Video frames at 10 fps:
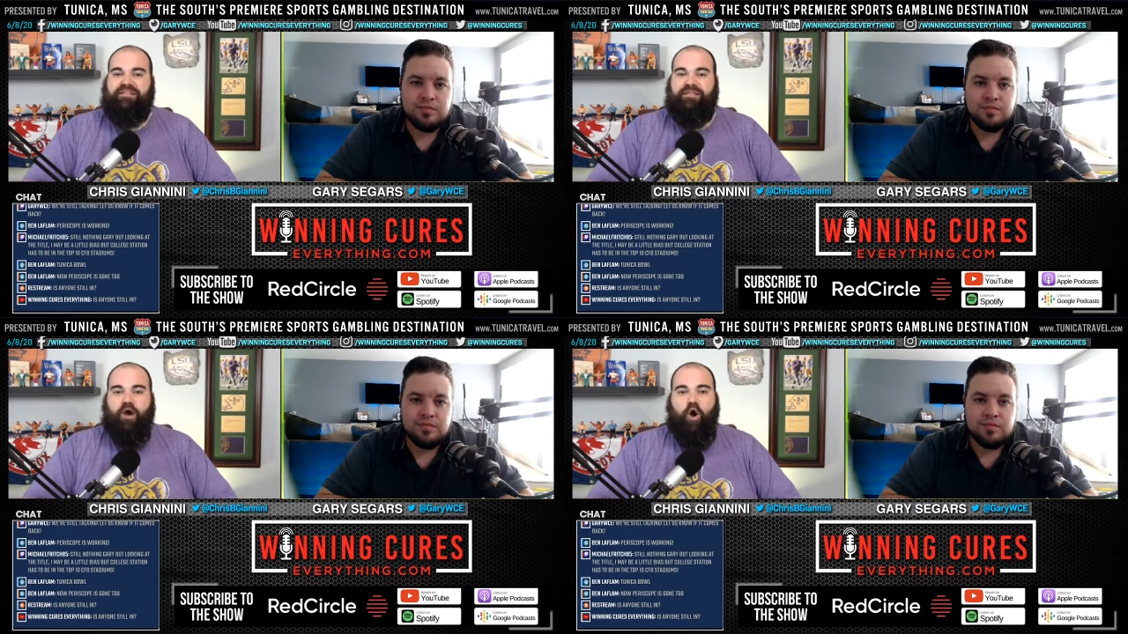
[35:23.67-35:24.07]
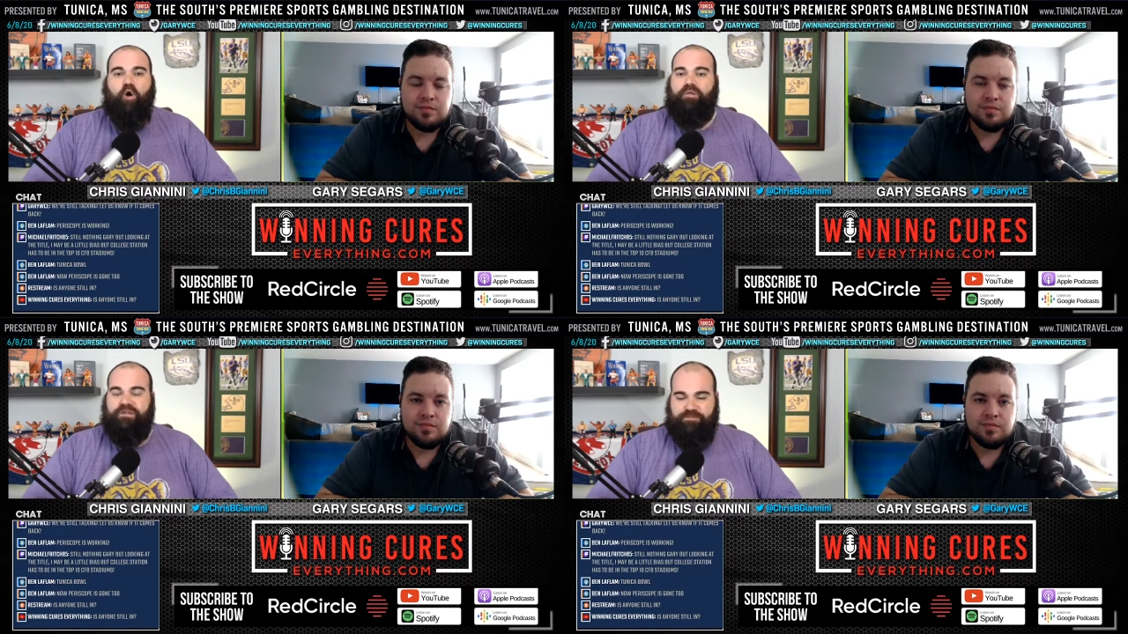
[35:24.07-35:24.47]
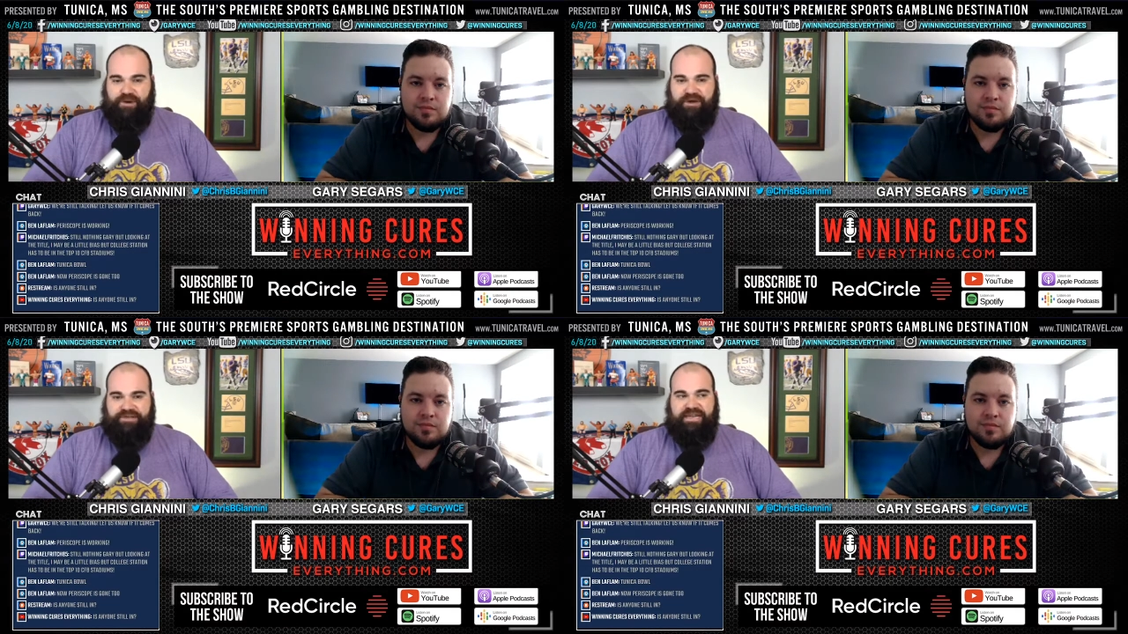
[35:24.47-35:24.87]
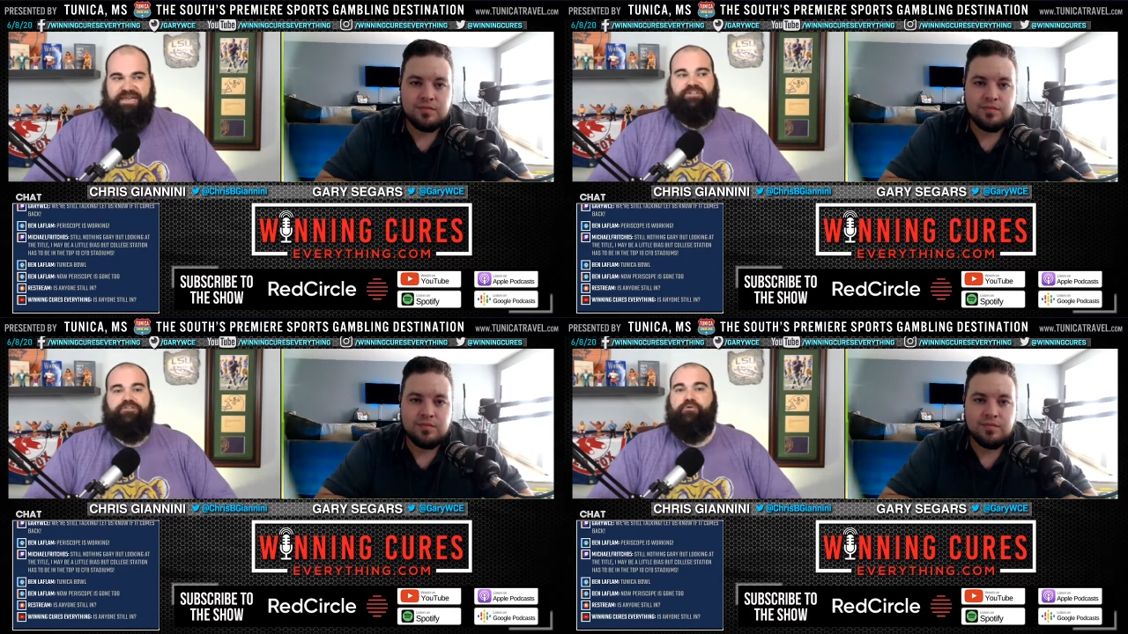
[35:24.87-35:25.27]
Speaker 1: whole experience. I
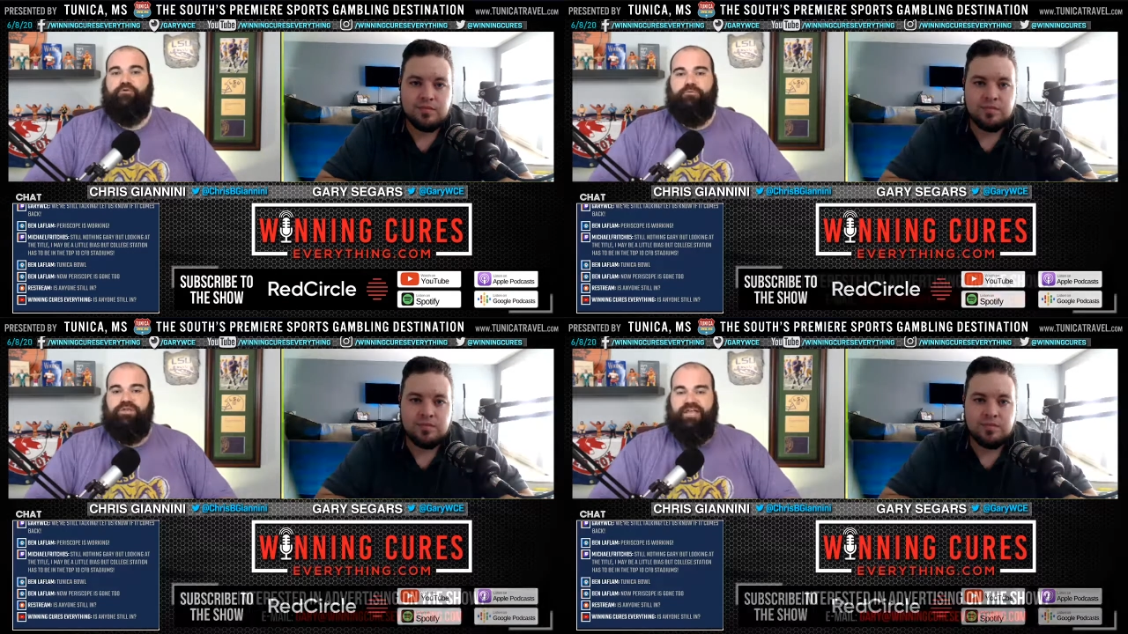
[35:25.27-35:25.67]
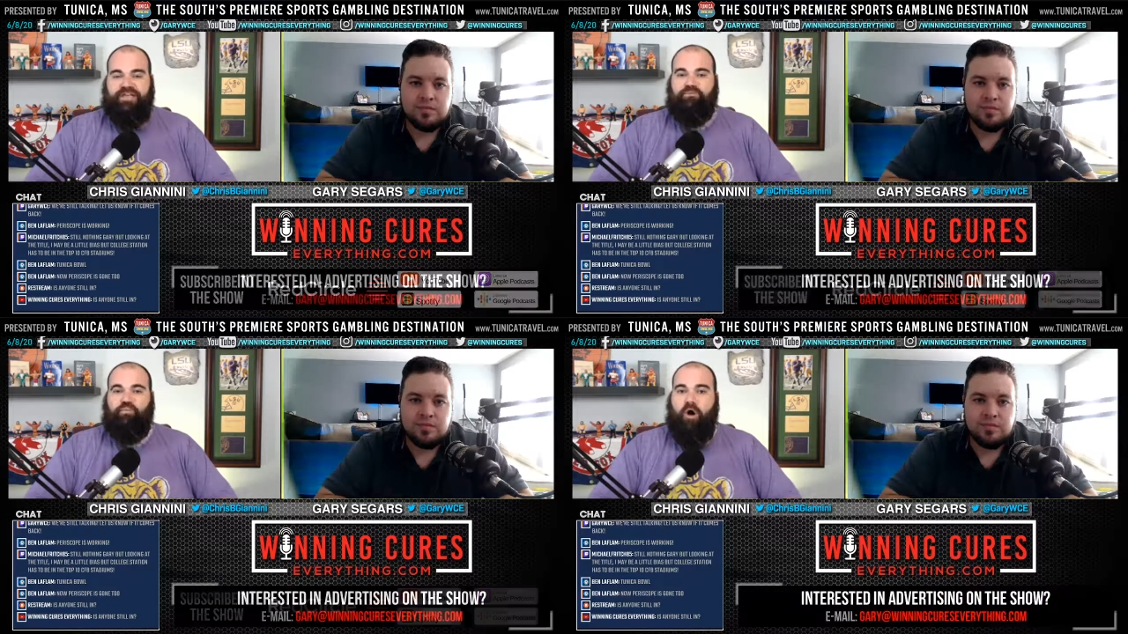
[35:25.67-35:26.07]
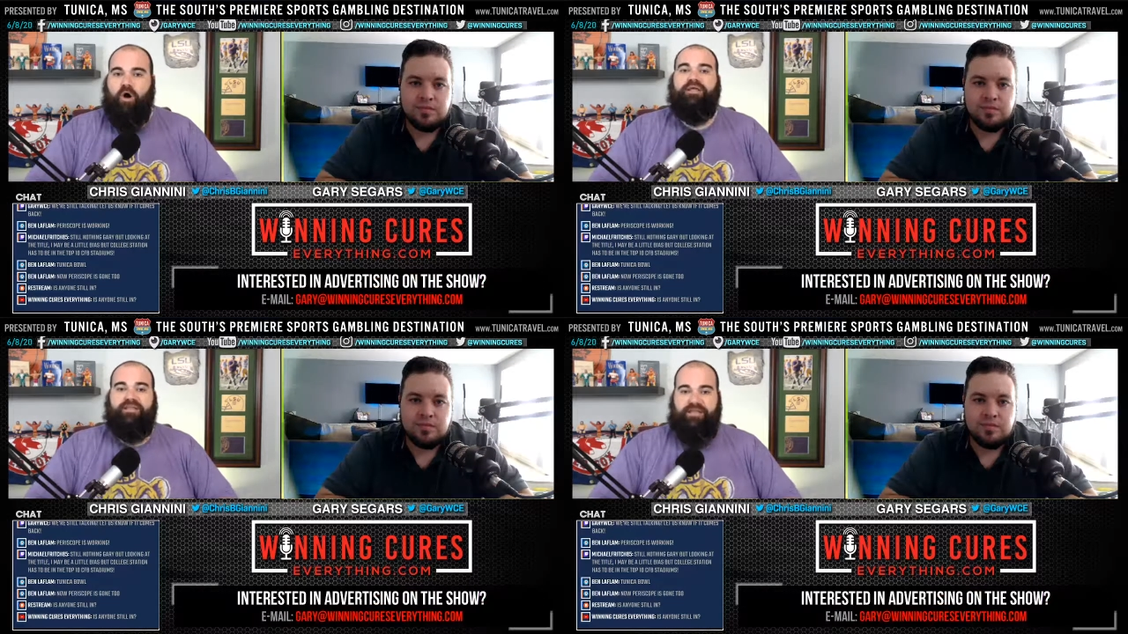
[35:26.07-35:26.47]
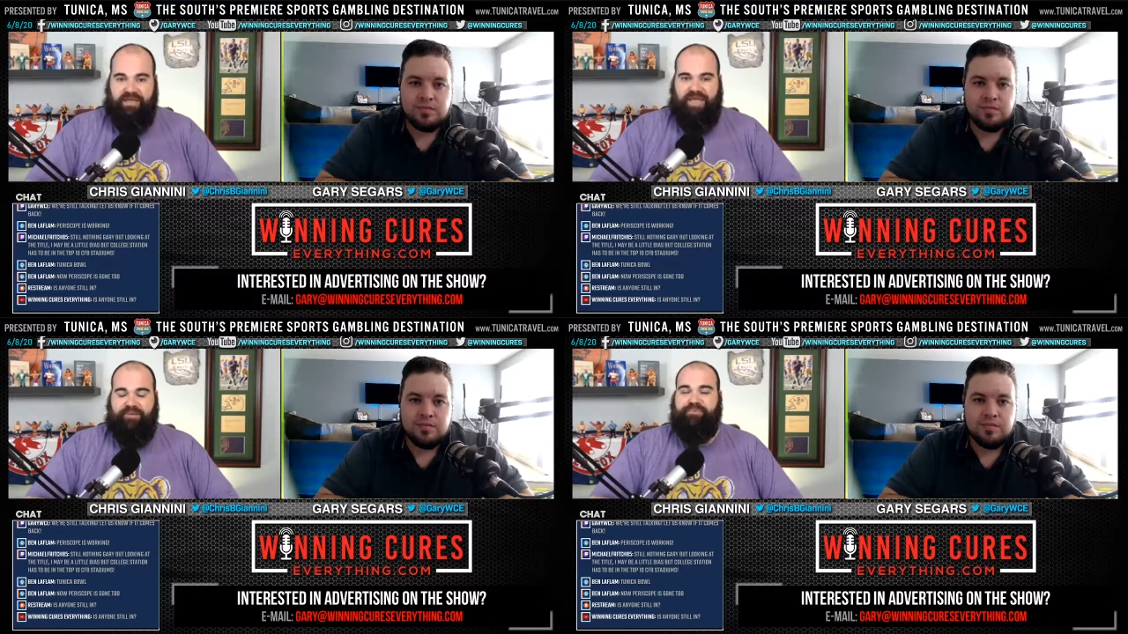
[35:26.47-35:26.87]
need 2 or 3 days walking the
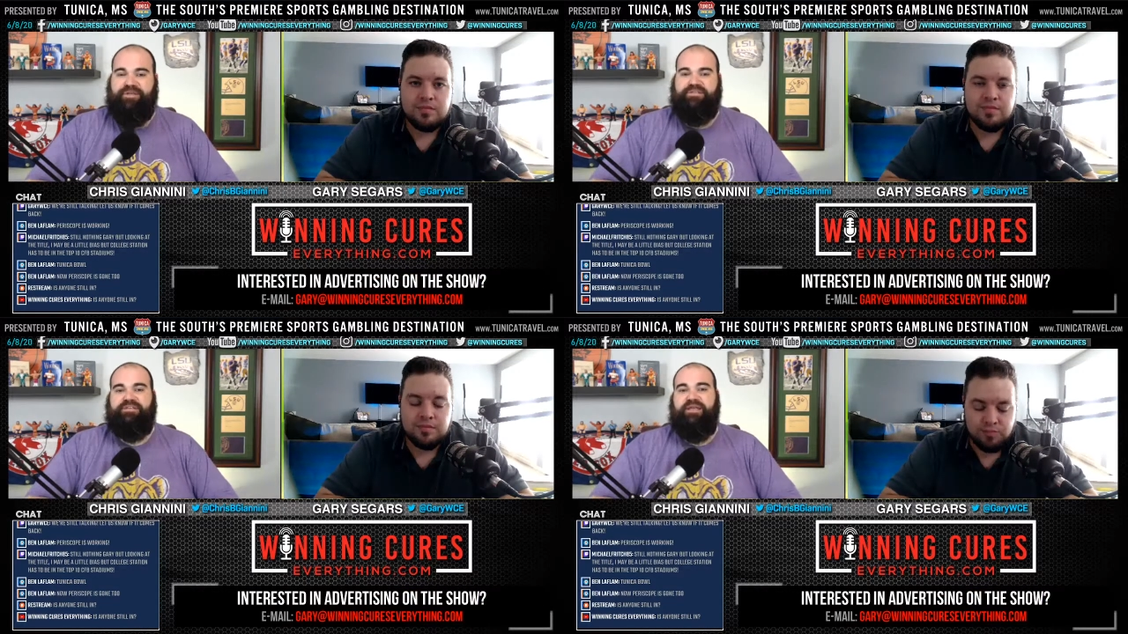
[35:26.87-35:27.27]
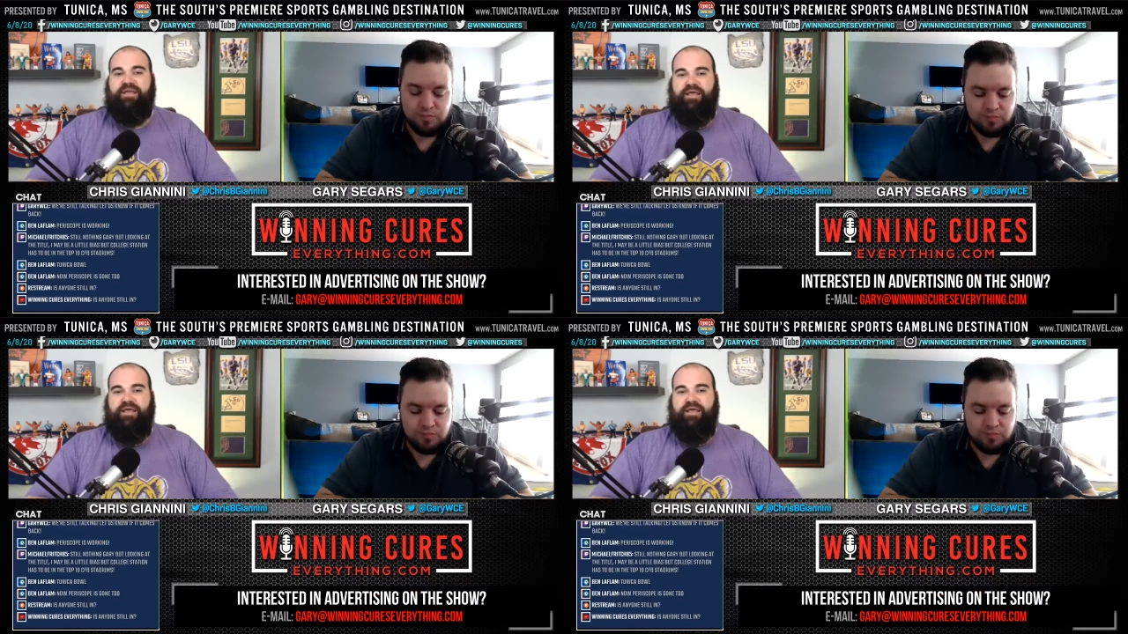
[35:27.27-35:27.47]
campus.